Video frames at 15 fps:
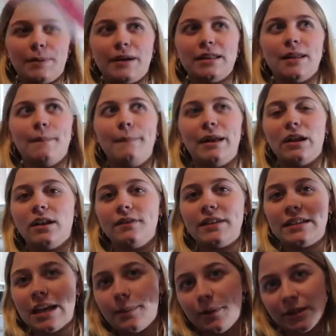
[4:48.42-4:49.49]
to put in the middle of
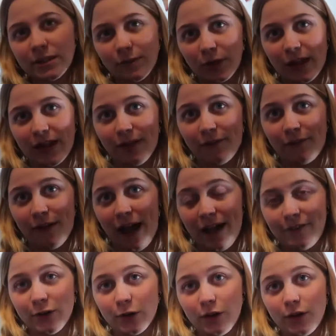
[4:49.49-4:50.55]
the table. It's for like a
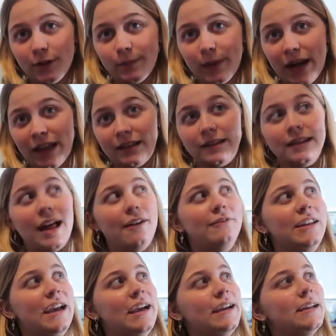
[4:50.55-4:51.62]
5-year-old, but I
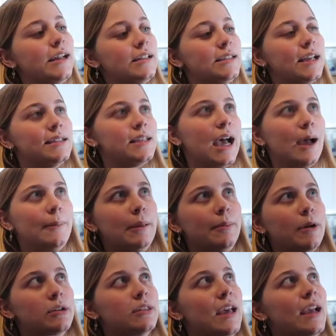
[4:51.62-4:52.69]
loved it. It says happy
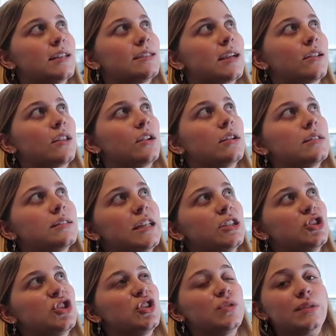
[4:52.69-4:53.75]
birthday. It's like a little
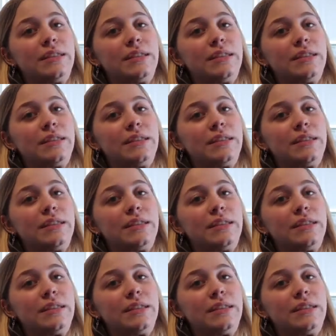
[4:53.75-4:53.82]
tissue